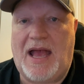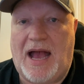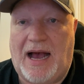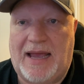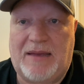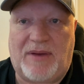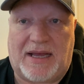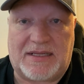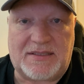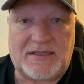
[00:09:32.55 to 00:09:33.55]
I am
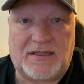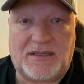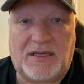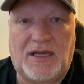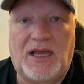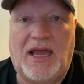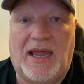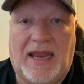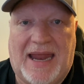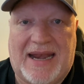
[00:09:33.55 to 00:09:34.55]
at
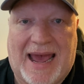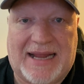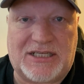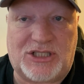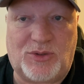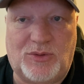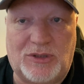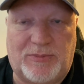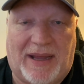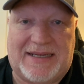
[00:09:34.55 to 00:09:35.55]
an actual
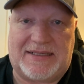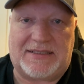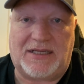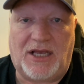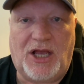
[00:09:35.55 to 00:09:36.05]
spend